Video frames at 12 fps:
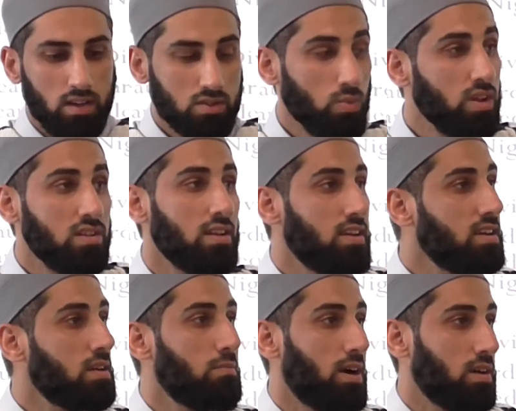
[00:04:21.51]
So we need to
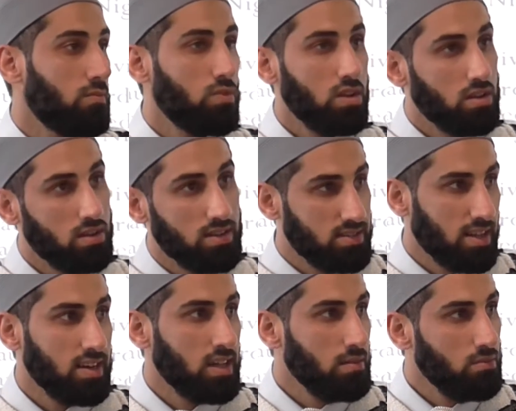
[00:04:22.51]
learn about him, we need to
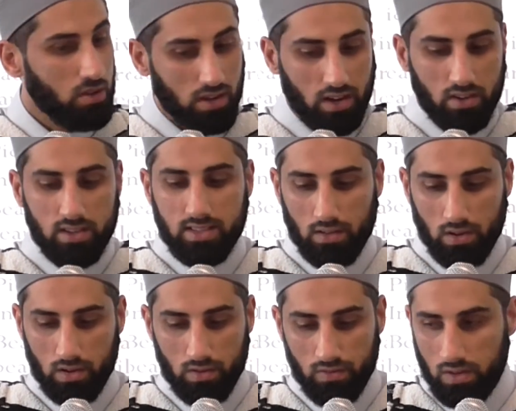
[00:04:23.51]
understand him, and we need to increase our
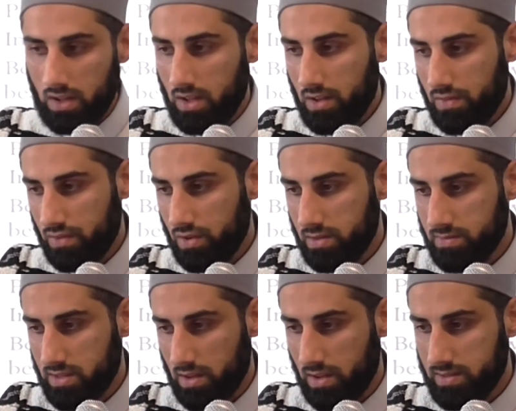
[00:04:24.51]
love for him
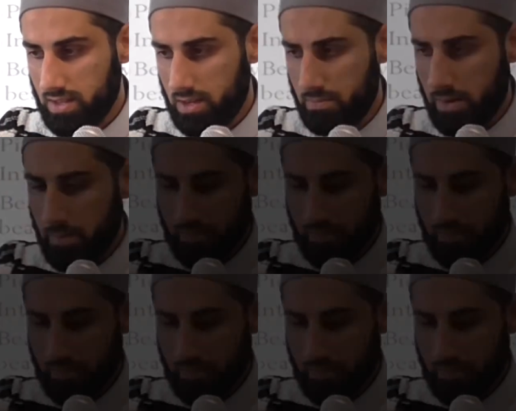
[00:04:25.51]
sallallahu alayhi wa sallam.